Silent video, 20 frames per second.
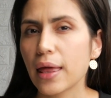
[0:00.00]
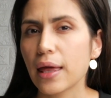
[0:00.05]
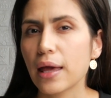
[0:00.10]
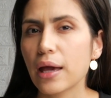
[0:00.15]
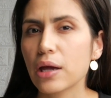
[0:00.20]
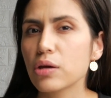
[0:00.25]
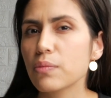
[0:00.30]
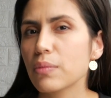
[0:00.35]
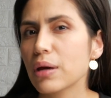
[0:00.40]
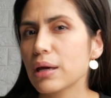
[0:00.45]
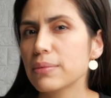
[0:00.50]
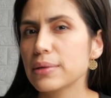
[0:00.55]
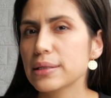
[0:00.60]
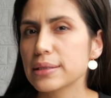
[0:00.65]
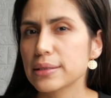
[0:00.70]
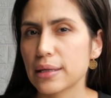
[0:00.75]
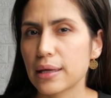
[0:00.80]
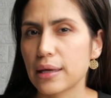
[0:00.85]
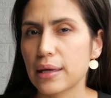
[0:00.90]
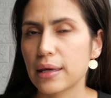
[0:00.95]
And you may be
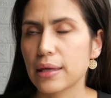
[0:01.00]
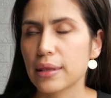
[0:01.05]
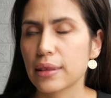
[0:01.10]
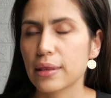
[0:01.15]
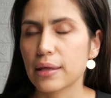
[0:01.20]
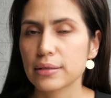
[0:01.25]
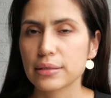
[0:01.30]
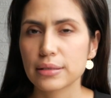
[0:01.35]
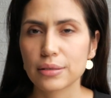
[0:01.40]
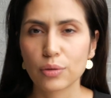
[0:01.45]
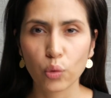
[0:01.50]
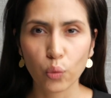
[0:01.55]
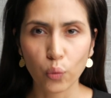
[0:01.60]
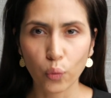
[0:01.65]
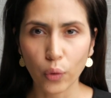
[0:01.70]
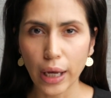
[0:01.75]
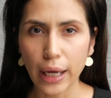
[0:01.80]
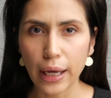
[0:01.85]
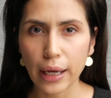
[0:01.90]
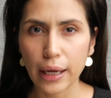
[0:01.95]
saying, that's
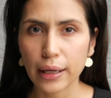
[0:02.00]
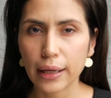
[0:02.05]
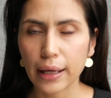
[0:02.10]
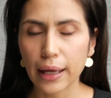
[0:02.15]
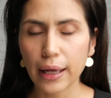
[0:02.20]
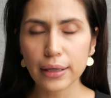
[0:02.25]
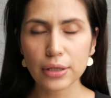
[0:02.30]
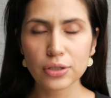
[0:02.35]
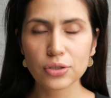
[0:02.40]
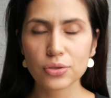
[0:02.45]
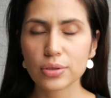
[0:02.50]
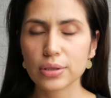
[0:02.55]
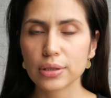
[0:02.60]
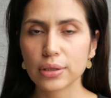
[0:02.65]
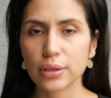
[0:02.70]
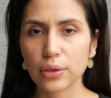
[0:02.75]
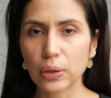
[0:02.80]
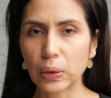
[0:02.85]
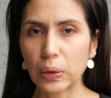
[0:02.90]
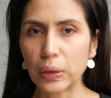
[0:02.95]
great, extra
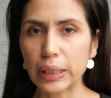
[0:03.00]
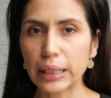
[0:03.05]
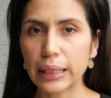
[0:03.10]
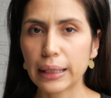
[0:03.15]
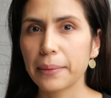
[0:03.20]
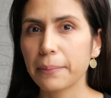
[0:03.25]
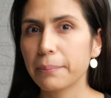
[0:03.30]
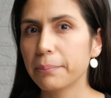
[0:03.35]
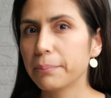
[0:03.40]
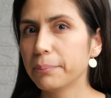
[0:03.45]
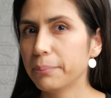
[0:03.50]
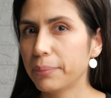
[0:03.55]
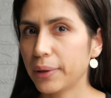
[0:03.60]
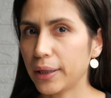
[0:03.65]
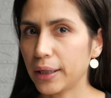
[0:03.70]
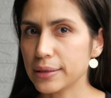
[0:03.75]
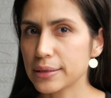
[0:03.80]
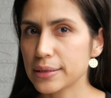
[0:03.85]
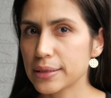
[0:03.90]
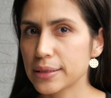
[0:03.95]
security,
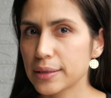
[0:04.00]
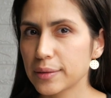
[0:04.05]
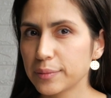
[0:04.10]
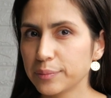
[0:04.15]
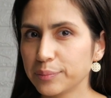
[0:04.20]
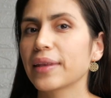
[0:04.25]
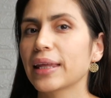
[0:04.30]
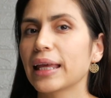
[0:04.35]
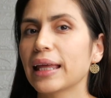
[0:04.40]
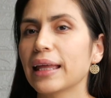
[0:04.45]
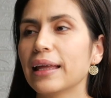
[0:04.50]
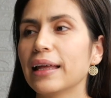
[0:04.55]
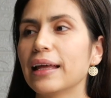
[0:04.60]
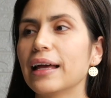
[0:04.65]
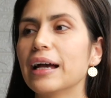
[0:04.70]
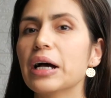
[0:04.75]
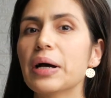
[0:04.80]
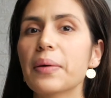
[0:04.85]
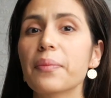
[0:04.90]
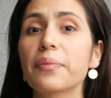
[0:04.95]
but
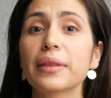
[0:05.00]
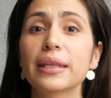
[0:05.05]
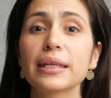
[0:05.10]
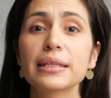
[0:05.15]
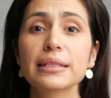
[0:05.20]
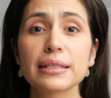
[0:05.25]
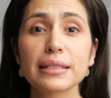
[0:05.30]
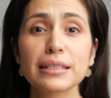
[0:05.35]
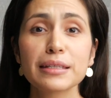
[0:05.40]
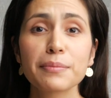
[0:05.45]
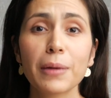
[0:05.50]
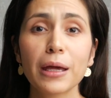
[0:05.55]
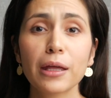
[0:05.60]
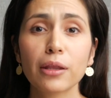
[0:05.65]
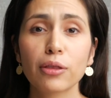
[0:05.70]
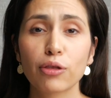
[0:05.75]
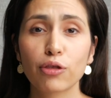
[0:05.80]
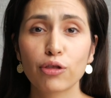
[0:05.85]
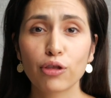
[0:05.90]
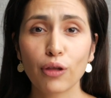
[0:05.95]
this is my
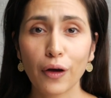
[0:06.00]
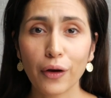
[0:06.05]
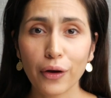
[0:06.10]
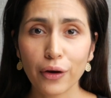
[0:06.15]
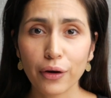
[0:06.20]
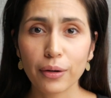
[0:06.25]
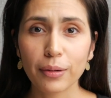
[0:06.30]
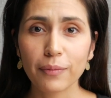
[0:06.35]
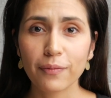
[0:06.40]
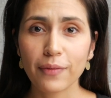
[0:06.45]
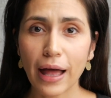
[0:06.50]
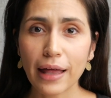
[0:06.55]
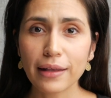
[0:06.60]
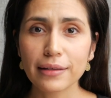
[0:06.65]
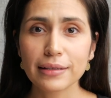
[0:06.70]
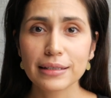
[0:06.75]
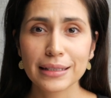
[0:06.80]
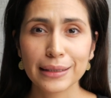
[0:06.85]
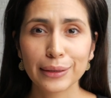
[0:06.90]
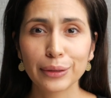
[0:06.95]
third
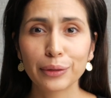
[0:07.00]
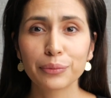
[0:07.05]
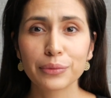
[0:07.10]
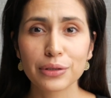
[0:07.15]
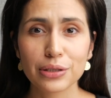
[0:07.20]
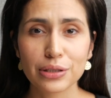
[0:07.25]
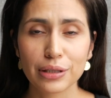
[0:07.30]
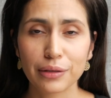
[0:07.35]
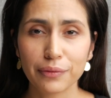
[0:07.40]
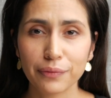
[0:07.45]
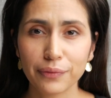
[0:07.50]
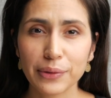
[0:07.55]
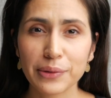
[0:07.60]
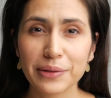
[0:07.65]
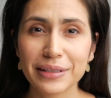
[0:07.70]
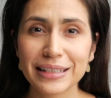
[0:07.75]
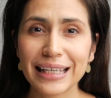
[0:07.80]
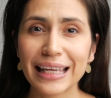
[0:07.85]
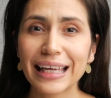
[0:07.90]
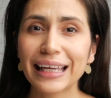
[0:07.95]
Valentino machine,
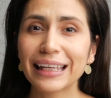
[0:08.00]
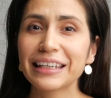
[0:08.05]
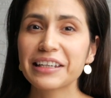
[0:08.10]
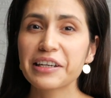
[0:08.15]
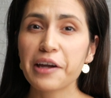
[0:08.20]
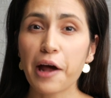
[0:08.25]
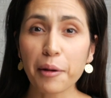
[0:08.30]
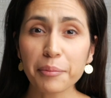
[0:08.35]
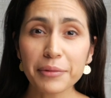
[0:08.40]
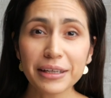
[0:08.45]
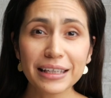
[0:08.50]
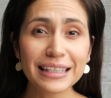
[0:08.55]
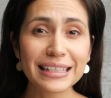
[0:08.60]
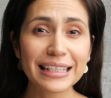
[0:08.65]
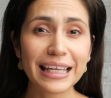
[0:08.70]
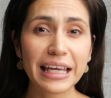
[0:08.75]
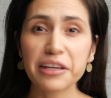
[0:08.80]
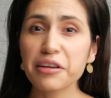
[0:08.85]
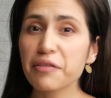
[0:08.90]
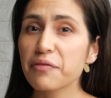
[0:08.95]
folks, and not because
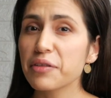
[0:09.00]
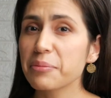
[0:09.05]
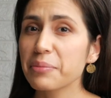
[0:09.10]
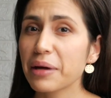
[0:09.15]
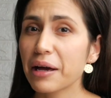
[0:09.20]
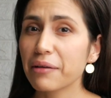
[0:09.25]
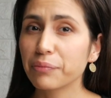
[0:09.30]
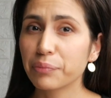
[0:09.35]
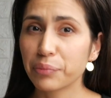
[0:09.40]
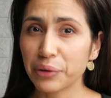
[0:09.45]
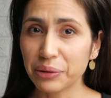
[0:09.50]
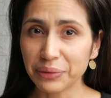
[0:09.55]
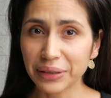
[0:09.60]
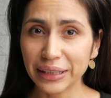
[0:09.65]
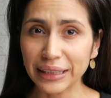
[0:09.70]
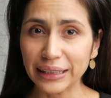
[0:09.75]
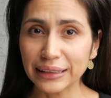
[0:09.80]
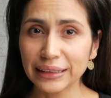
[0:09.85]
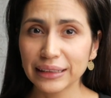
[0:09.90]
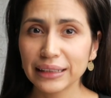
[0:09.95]
any of them have
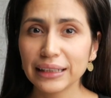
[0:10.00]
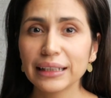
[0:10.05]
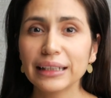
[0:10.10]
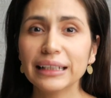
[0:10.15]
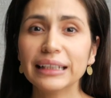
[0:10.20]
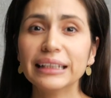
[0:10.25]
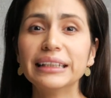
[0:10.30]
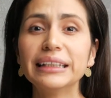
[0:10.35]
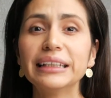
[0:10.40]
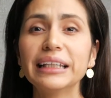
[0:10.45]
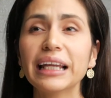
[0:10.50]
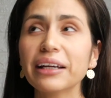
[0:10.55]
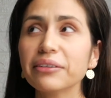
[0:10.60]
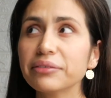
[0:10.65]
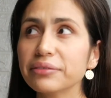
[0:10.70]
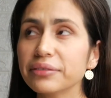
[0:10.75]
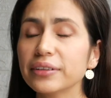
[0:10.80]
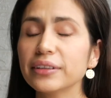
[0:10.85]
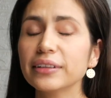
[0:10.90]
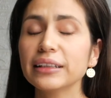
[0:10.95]
broken.
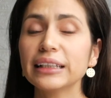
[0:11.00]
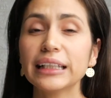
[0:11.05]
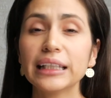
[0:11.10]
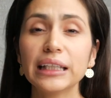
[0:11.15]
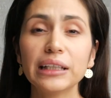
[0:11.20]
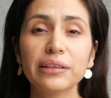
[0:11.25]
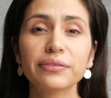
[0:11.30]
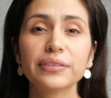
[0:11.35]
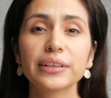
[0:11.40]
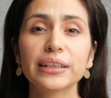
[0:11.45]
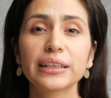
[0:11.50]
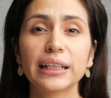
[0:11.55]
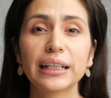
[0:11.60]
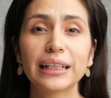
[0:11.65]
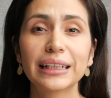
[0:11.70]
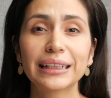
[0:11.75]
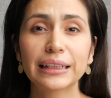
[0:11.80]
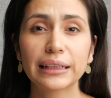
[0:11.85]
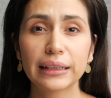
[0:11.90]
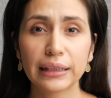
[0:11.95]
Never even
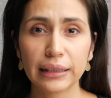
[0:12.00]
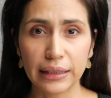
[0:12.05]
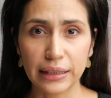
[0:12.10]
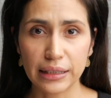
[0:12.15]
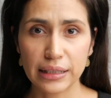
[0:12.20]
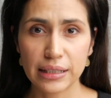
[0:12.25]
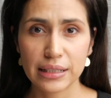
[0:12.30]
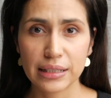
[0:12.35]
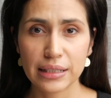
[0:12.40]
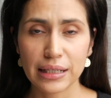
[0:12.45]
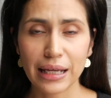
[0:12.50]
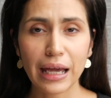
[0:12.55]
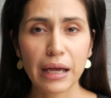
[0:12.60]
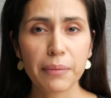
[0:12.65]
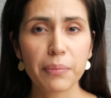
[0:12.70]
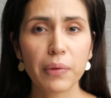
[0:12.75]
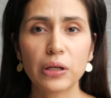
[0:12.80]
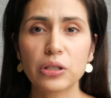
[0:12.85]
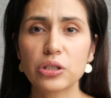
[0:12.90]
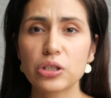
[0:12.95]
a glitch. I
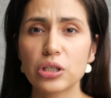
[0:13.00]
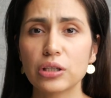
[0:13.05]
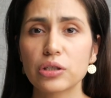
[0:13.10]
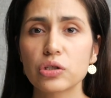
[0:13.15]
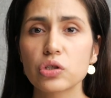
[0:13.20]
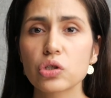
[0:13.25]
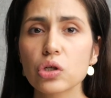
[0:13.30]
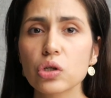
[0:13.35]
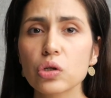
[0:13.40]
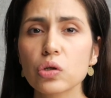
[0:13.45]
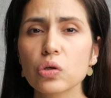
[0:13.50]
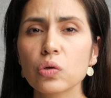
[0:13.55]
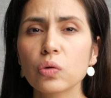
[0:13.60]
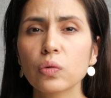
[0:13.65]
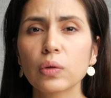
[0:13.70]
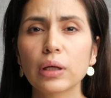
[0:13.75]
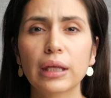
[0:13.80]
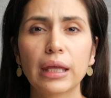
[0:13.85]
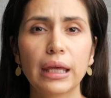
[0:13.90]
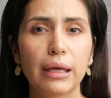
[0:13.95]
bought Gen 2
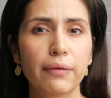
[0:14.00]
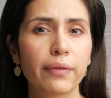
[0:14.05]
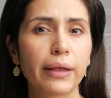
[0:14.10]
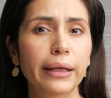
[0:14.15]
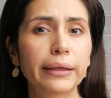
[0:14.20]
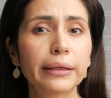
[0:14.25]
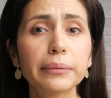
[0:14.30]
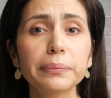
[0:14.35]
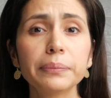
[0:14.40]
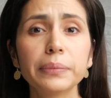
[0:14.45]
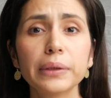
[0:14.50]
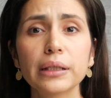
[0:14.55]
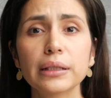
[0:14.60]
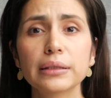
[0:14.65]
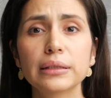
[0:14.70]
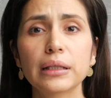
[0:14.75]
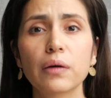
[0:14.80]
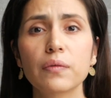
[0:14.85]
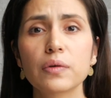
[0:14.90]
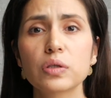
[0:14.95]
and gave that up
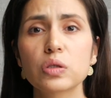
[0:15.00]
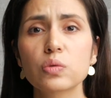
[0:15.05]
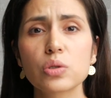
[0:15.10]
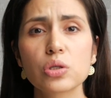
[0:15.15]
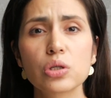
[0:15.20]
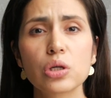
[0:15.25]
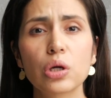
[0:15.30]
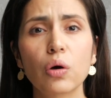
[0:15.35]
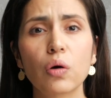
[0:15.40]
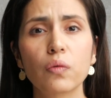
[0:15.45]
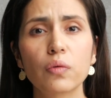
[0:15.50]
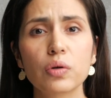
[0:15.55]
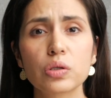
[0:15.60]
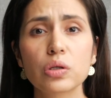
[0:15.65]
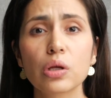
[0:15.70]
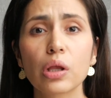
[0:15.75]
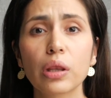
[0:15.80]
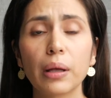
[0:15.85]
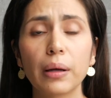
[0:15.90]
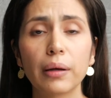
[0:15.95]
because I was switching over
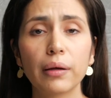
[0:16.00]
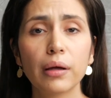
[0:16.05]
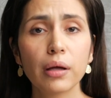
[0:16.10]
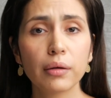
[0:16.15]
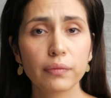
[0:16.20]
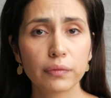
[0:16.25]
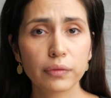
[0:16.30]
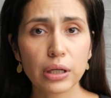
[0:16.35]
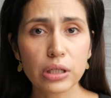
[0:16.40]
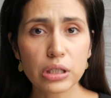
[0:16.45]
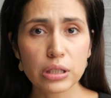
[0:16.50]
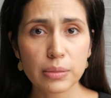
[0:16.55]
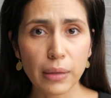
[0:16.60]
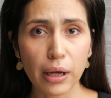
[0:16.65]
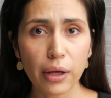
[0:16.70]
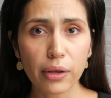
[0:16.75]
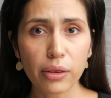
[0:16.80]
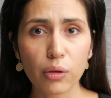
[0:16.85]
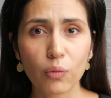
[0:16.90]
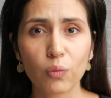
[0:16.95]
to the flush
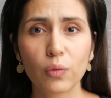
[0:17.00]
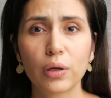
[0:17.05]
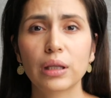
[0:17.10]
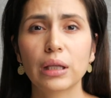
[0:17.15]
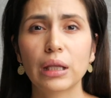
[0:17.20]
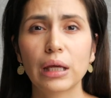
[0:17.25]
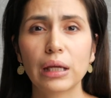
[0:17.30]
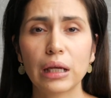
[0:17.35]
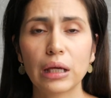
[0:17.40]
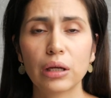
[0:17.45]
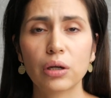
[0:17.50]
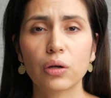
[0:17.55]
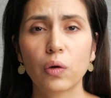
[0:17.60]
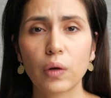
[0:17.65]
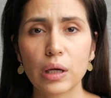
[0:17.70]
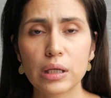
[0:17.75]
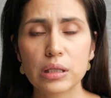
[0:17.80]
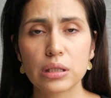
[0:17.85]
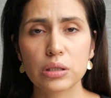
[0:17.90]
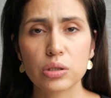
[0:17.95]
mount, the one that
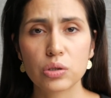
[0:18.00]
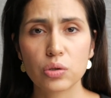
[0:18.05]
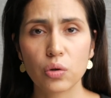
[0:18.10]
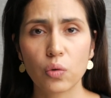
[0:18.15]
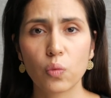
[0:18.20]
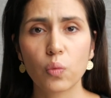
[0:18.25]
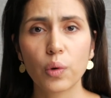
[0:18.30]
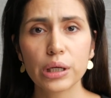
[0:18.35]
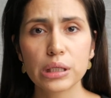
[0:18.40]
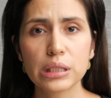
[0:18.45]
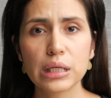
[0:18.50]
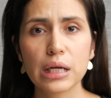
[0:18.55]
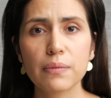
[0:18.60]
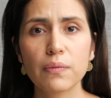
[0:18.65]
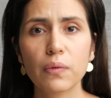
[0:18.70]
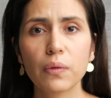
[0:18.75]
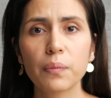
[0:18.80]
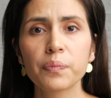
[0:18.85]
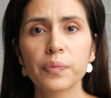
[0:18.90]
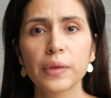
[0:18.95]
integrates into your work
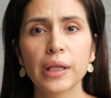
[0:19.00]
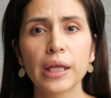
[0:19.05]
table.